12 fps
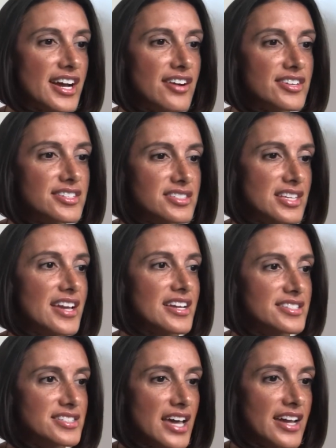out as
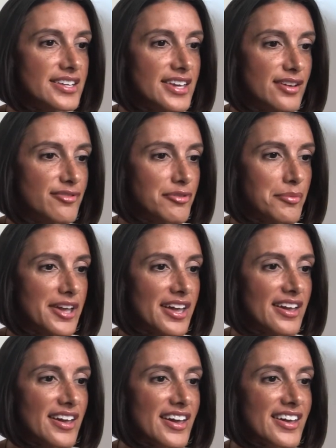a side gig for me.